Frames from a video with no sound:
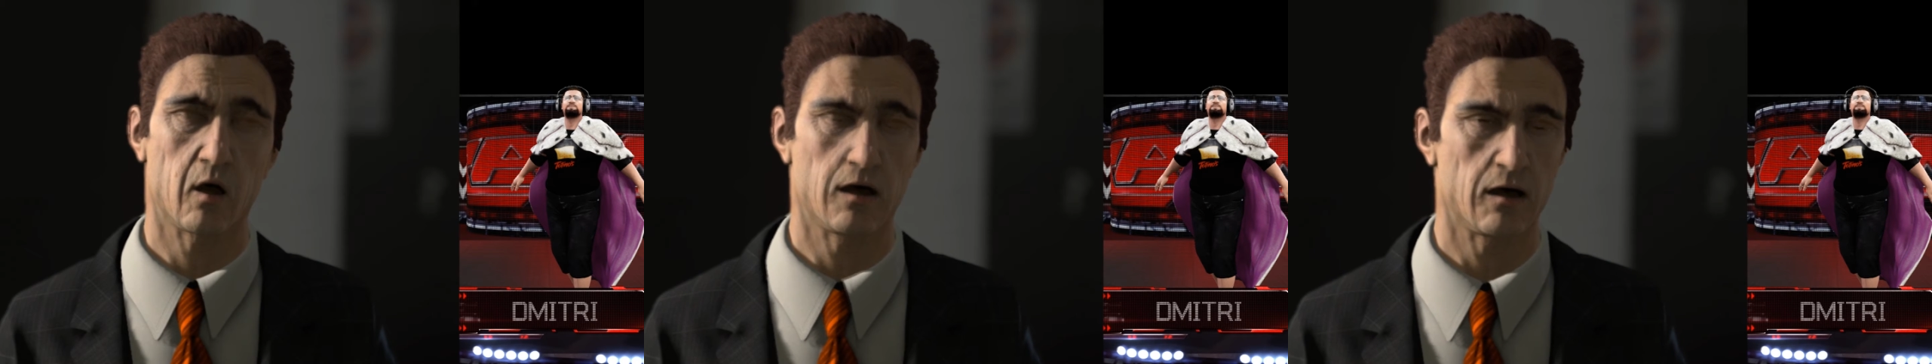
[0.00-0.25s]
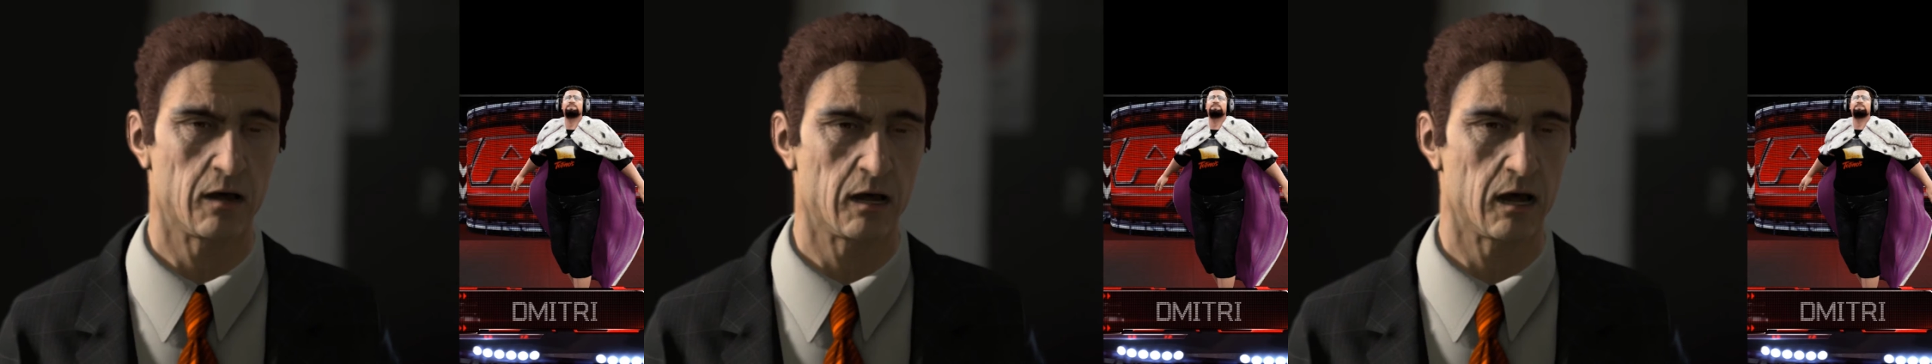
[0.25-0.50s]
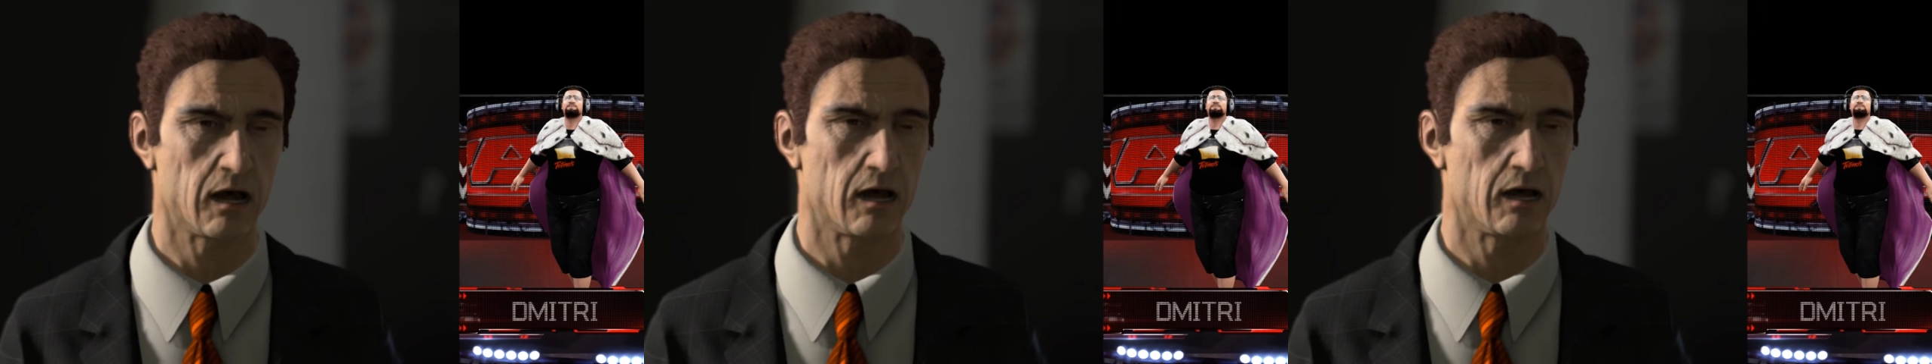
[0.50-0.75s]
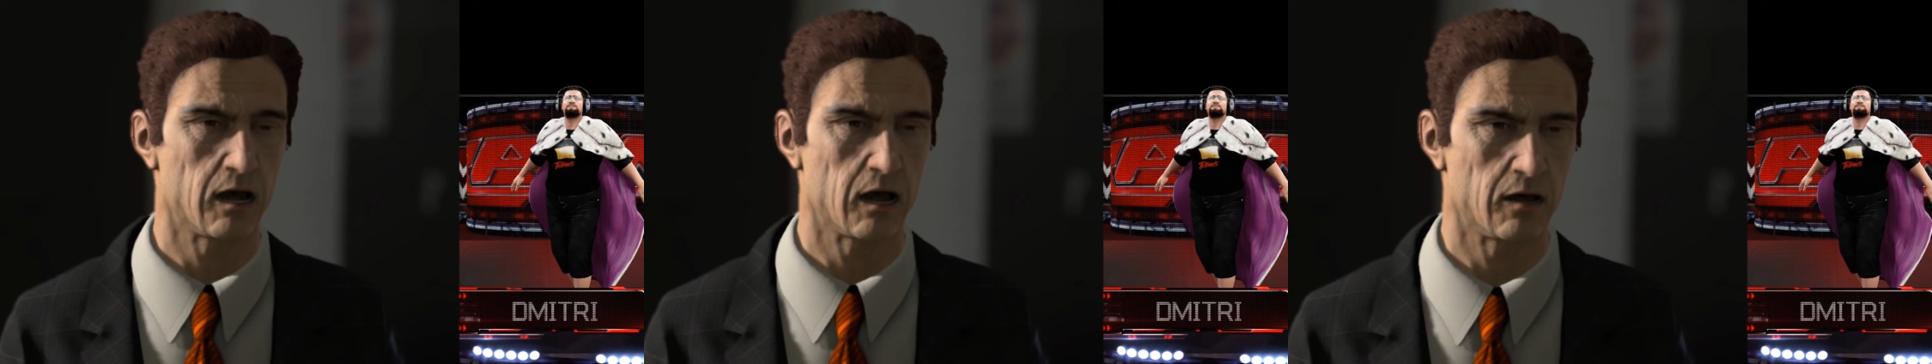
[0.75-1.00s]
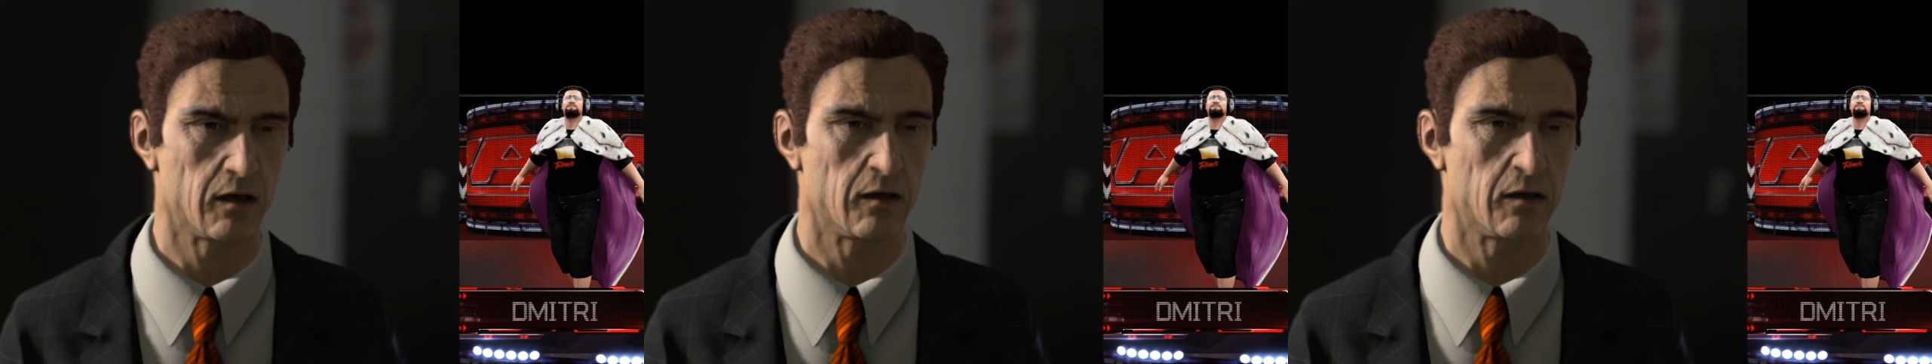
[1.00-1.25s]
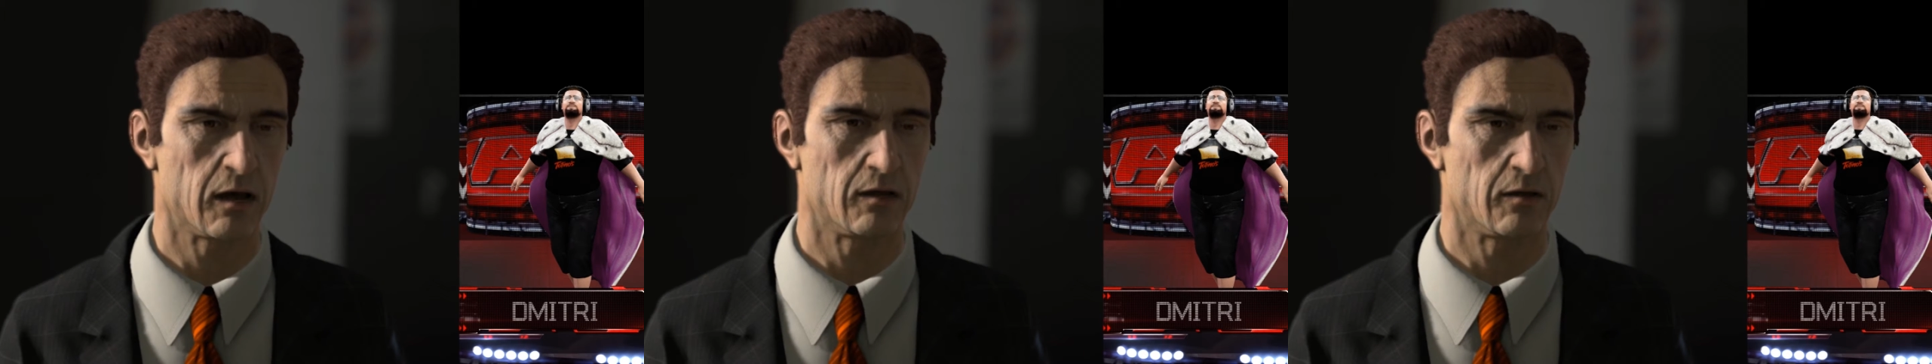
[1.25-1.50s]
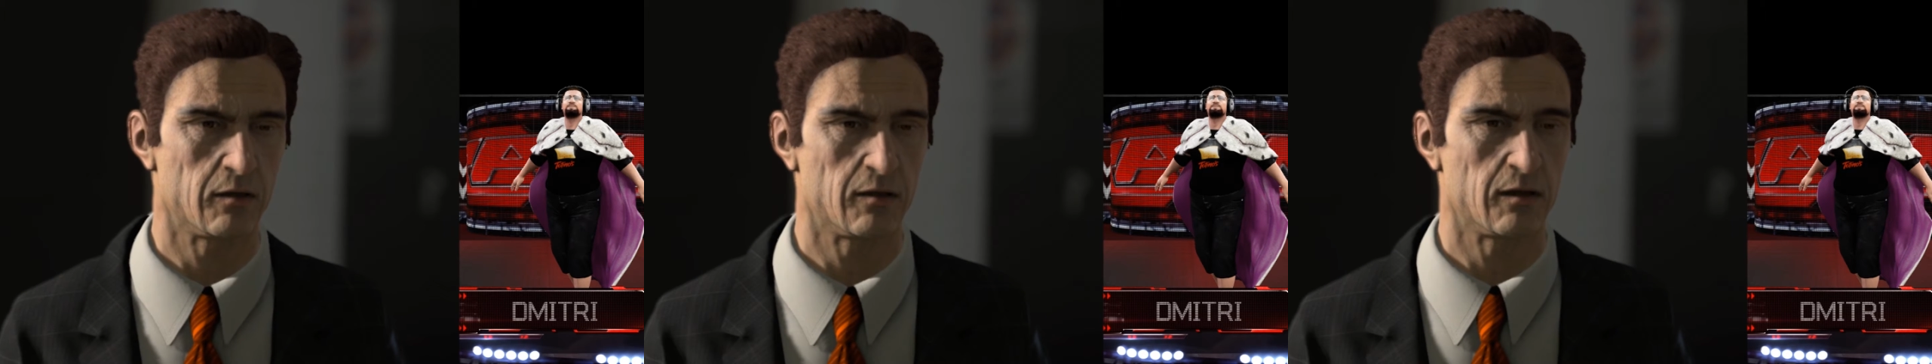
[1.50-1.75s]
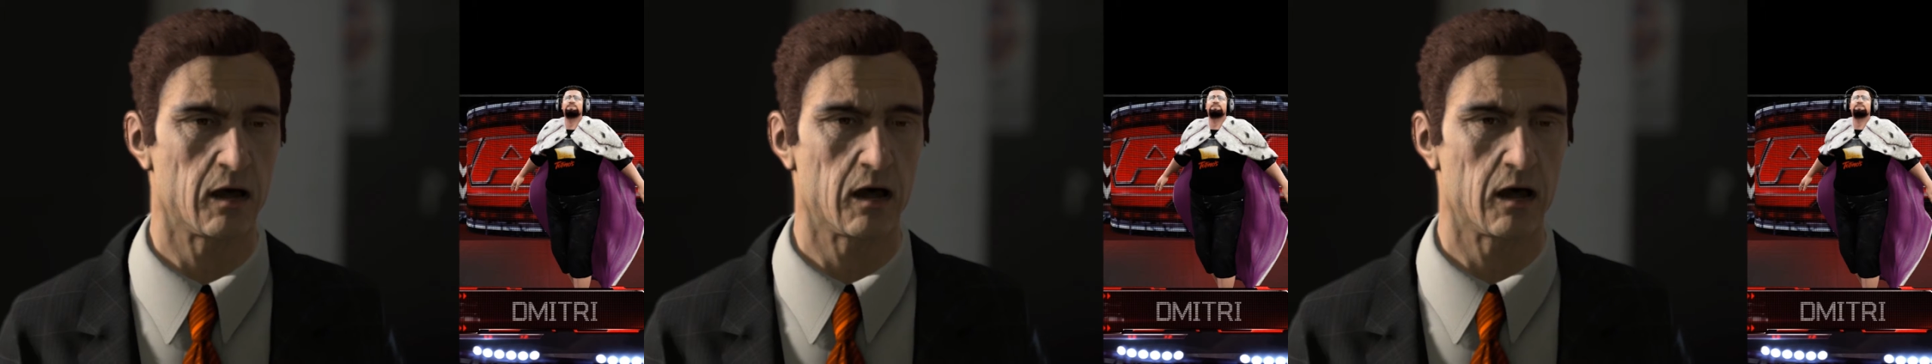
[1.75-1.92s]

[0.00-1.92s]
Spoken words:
We did see a little bit something that